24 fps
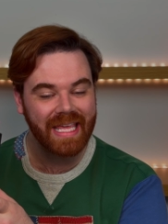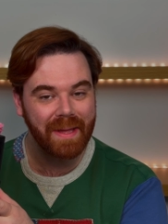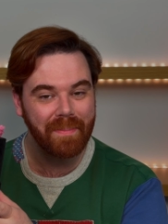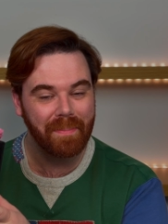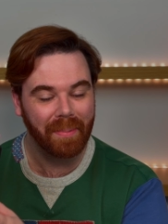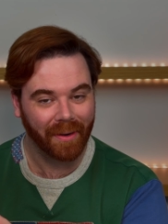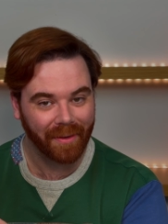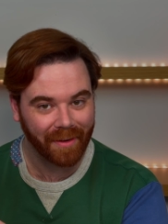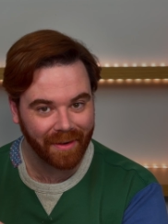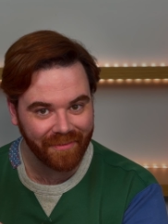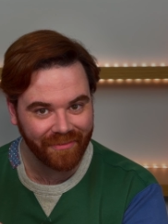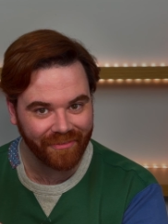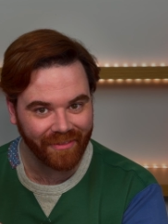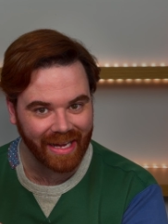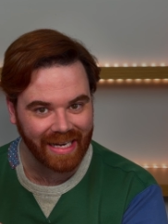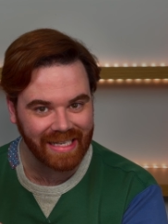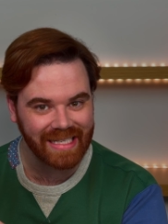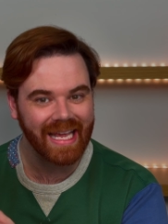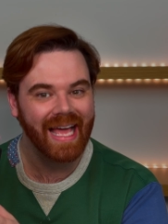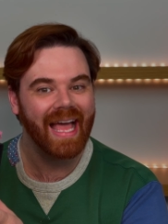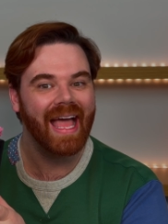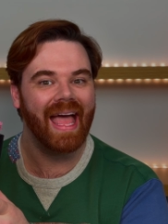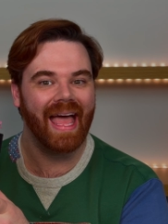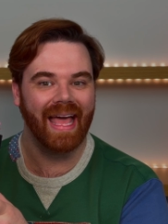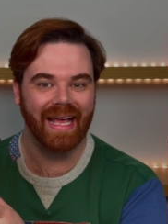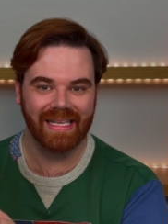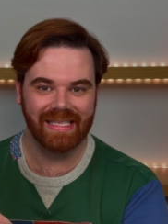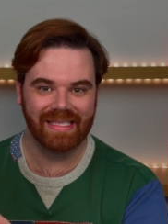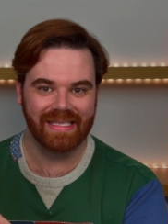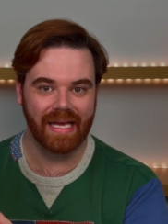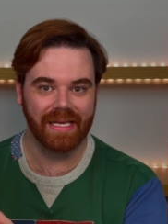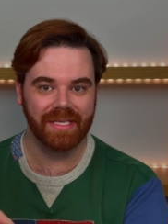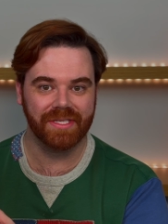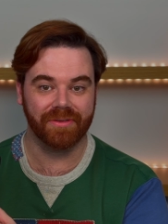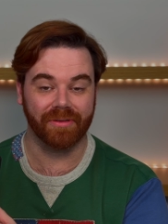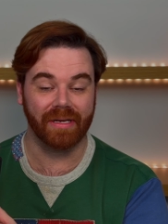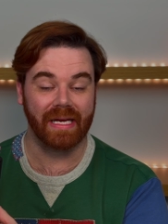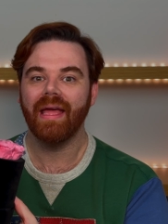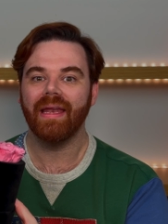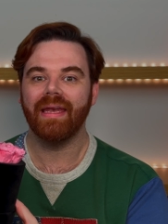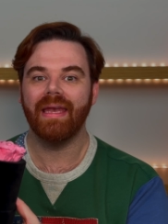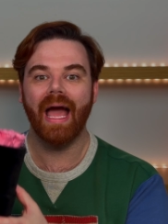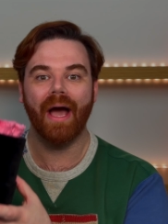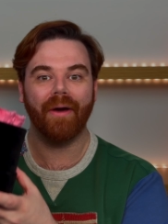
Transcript: perfect accessory. Now,